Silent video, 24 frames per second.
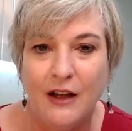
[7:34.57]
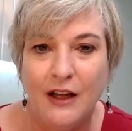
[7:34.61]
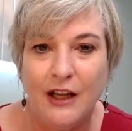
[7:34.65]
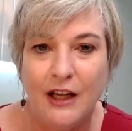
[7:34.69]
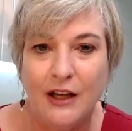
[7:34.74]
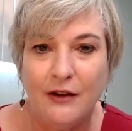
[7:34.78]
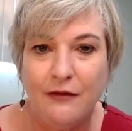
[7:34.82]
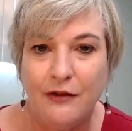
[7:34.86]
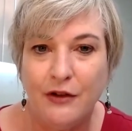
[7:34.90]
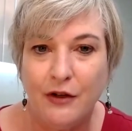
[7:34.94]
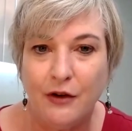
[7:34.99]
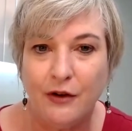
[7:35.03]

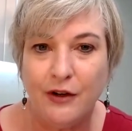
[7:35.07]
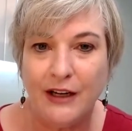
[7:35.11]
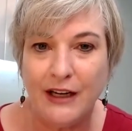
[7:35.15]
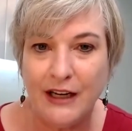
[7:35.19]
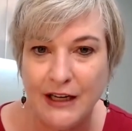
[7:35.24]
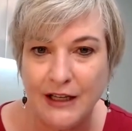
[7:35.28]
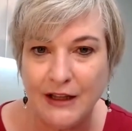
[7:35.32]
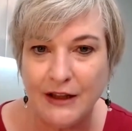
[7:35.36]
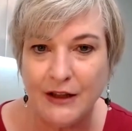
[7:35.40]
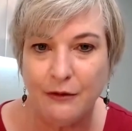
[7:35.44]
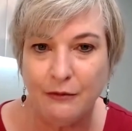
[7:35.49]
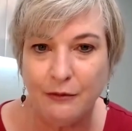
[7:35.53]
If you're
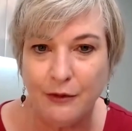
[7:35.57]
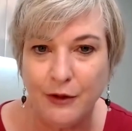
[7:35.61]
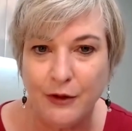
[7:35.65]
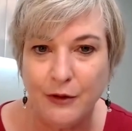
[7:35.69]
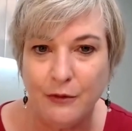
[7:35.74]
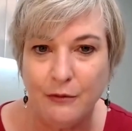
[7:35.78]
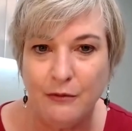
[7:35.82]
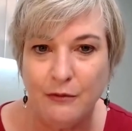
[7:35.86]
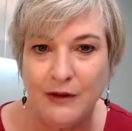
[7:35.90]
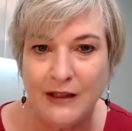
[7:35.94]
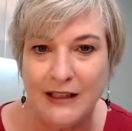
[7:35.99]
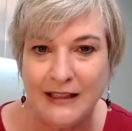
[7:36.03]
in the
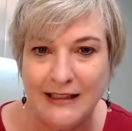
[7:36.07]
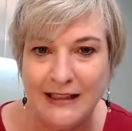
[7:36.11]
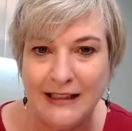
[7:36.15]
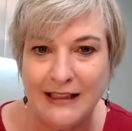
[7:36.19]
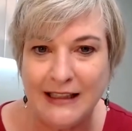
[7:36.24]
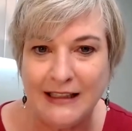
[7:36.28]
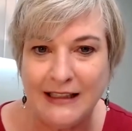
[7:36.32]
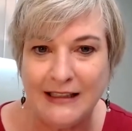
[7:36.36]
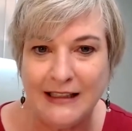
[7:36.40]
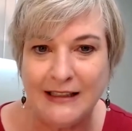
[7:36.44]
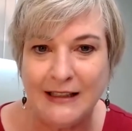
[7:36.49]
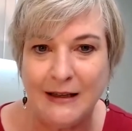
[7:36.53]
room
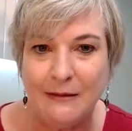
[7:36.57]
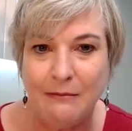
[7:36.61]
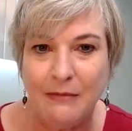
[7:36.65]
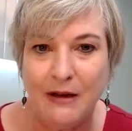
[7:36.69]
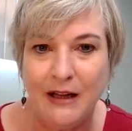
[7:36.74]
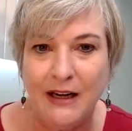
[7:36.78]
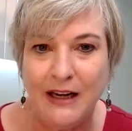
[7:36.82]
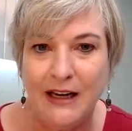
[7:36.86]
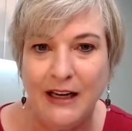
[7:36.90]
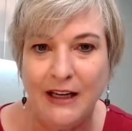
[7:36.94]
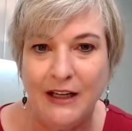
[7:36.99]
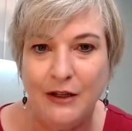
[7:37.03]
listening to
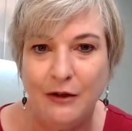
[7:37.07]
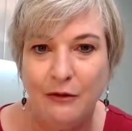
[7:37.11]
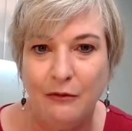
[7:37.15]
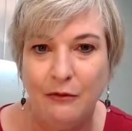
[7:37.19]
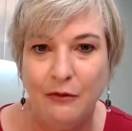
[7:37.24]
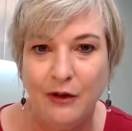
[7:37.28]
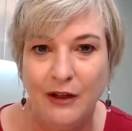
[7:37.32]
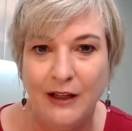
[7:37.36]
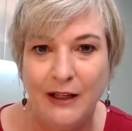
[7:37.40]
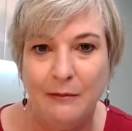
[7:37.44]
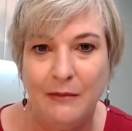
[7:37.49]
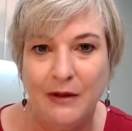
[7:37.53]
somebody, you
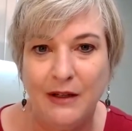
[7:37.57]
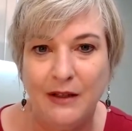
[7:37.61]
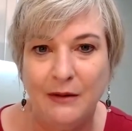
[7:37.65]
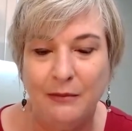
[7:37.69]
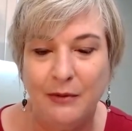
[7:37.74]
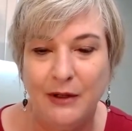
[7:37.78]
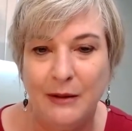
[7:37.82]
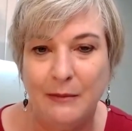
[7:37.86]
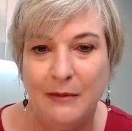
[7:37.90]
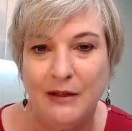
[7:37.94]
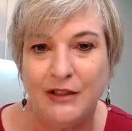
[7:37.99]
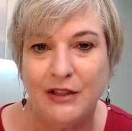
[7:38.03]
really mu-
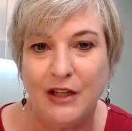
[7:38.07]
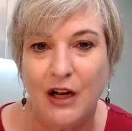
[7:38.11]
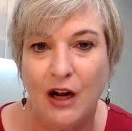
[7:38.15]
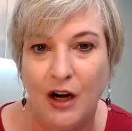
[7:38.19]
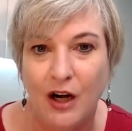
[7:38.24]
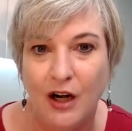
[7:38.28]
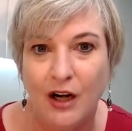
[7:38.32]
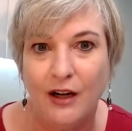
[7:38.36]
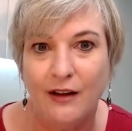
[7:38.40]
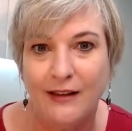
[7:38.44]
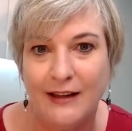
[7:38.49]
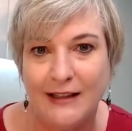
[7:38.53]
pretty much
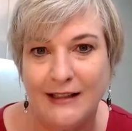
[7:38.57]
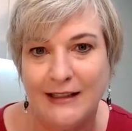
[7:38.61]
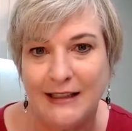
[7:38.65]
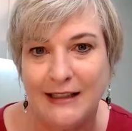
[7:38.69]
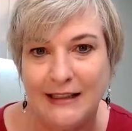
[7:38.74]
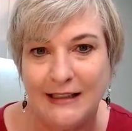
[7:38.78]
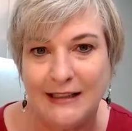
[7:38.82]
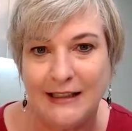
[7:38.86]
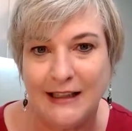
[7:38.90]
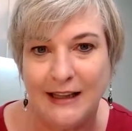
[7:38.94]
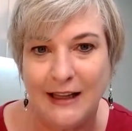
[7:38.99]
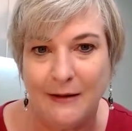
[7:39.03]
are
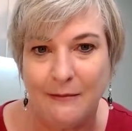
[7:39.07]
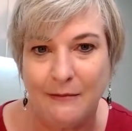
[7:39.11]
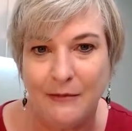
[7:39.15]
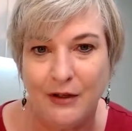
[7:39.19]
listening to them.